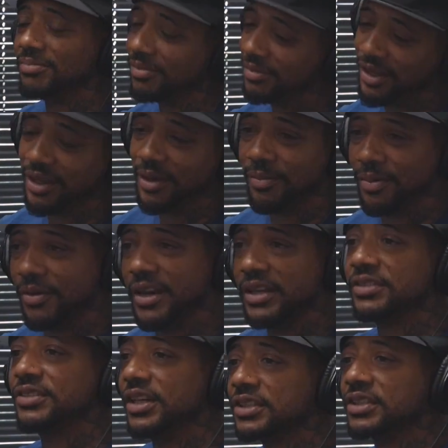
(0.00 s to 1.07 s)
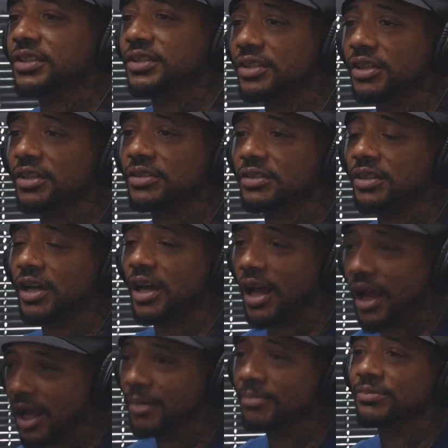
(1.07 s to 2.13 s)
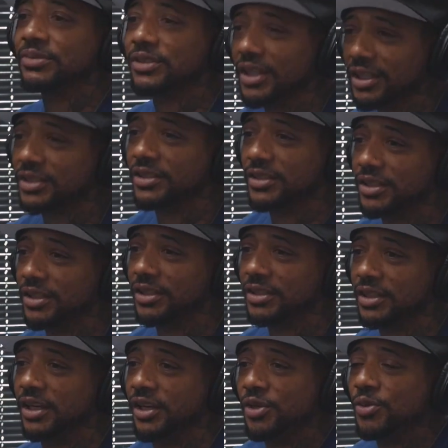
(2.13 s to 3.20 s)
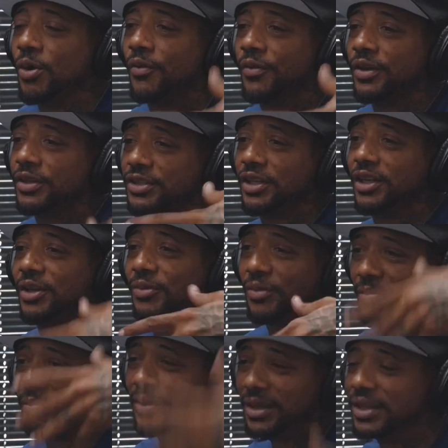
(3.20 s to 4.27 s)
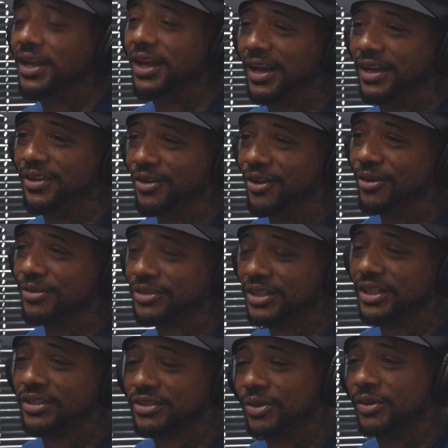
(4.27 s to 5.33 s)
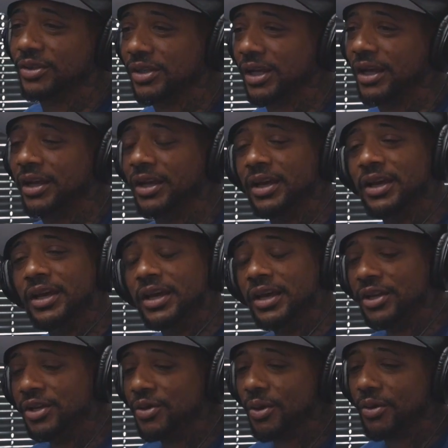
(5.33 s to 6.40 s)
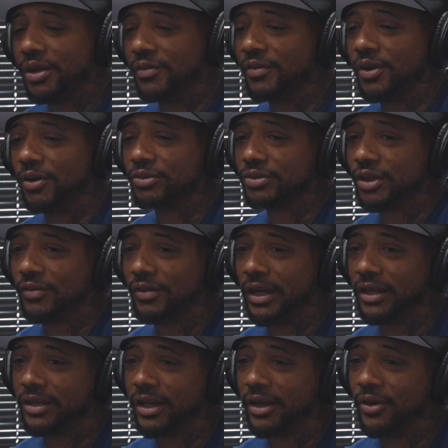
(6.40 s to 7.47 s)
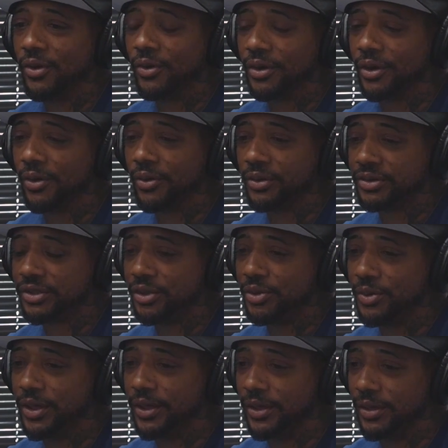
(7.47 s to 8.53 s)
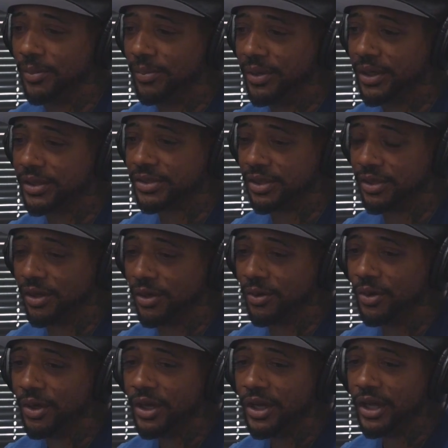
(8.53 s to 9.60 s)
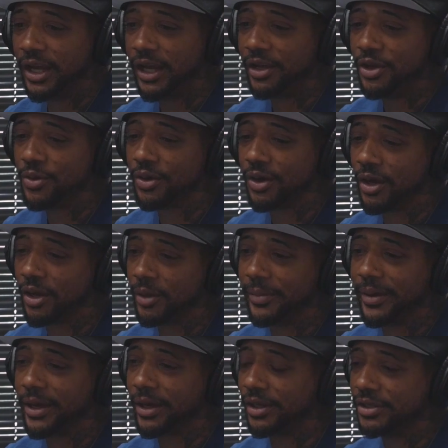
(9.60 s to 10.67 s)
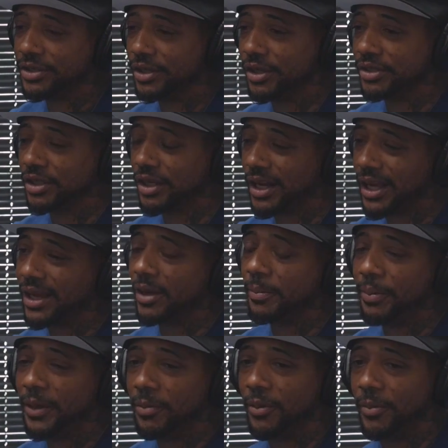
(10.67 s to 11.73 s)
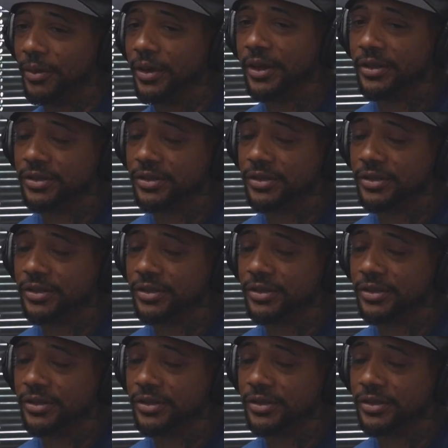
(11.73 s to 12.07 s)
Man, bro, that's such and such. I'm such and such. And you over here chilling with me now. You know what I'm saying? So it's like, you don't even know stuff like that going on until you get in the mix, you know? And you can automatically judge a lot of people, man.